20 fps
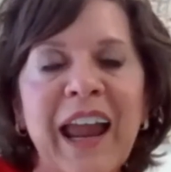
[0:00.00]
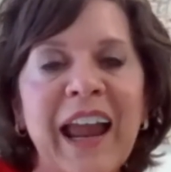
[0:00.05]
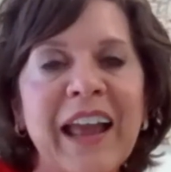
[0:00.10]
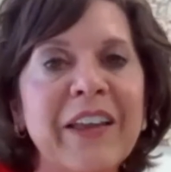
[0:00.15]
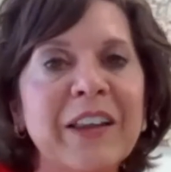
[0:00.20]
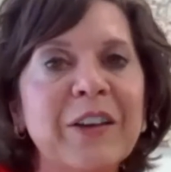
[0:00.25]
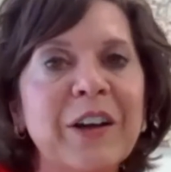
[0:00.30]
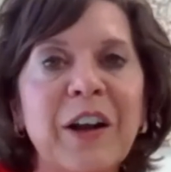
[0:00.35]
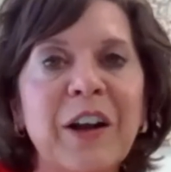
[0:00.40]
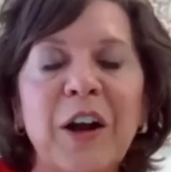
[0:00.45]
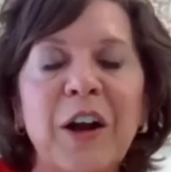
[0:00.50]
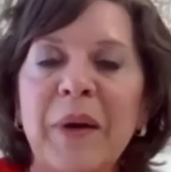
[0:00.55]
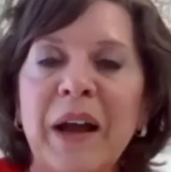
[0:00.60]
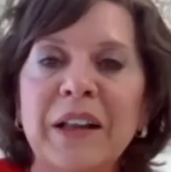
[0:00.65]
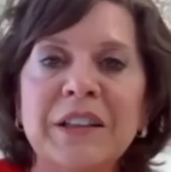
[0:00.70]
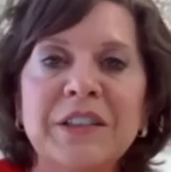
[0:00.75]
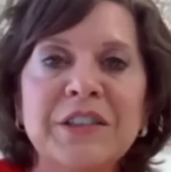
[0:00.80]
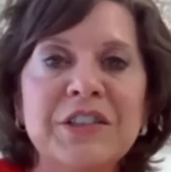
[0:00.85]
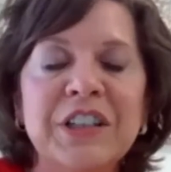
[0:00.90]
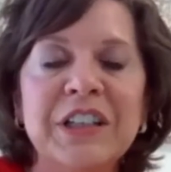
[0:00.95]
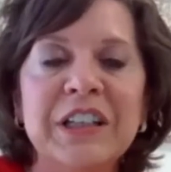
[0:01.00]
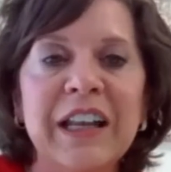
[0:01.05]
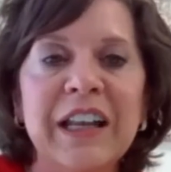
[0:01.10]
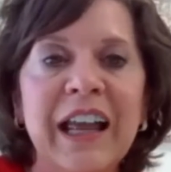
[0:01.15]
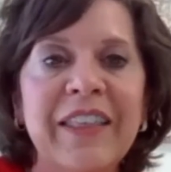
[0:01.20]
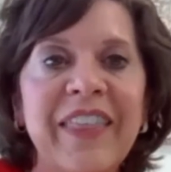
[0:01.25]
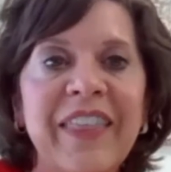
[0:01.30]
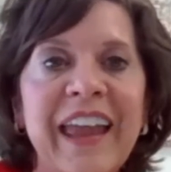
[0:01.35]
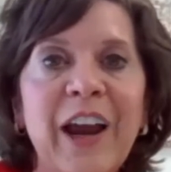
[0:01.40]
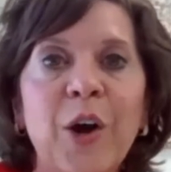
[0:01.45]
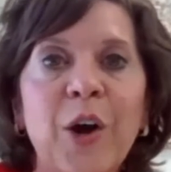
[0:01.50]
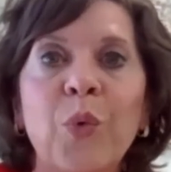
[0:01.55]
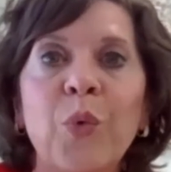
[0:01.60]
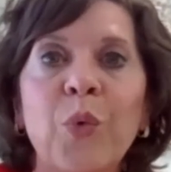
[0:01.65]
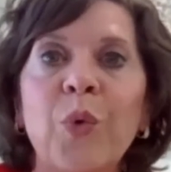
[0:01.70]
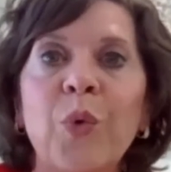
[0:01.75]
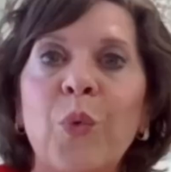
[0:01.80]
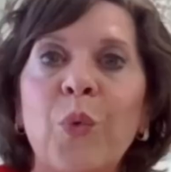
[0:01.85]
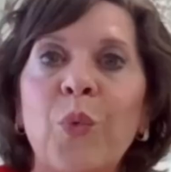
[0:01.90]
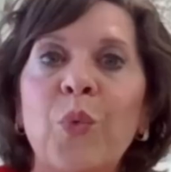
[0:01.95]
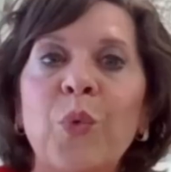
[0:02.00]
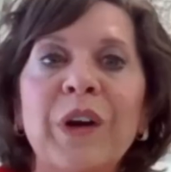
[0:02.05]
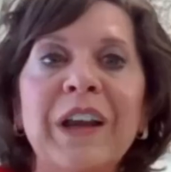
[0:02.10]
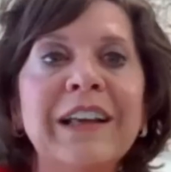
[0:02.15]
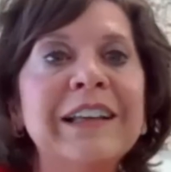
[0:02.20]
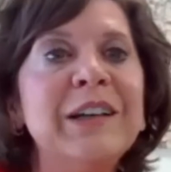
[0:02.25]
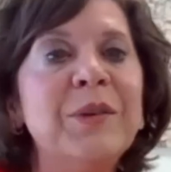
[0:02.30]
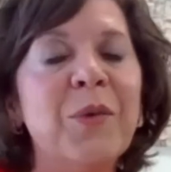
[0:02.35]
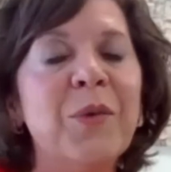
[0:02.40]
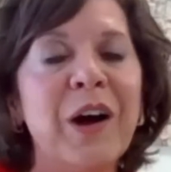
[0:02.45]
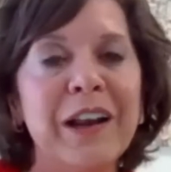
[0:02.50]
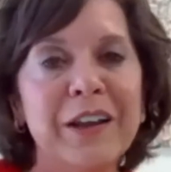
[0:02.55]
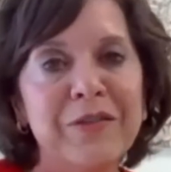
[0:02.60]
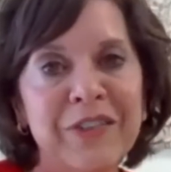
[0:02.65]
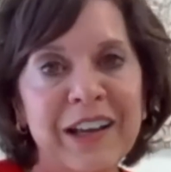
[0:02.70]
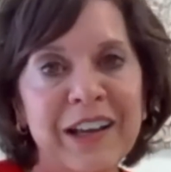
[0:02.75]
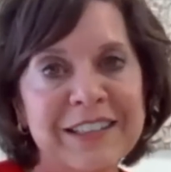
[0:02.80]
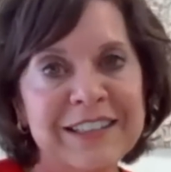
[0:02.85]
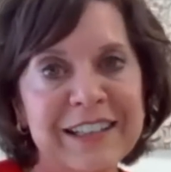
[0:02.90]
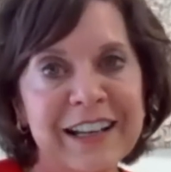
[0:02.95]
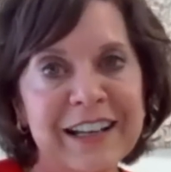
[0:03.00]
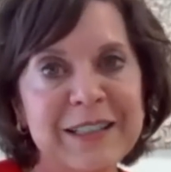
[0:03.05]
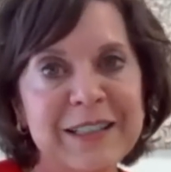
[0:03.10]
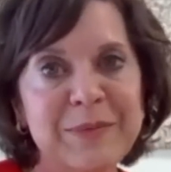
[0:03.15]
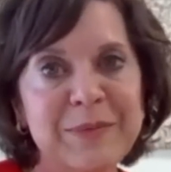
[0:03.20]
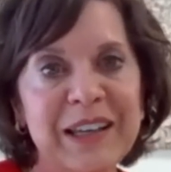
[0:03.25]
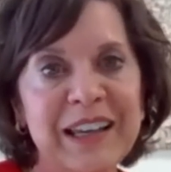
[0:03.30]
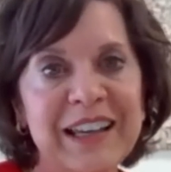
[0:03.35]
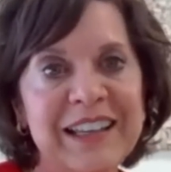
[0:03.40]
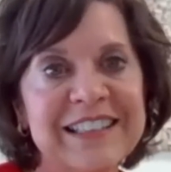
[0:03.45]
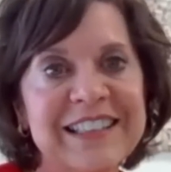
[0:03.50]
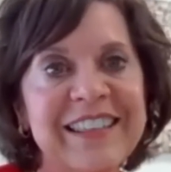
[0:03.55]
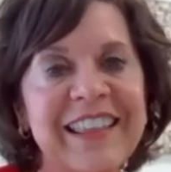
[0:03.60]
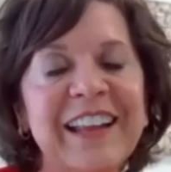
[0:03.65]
And they look at our balance sheet and they really want to invest in us because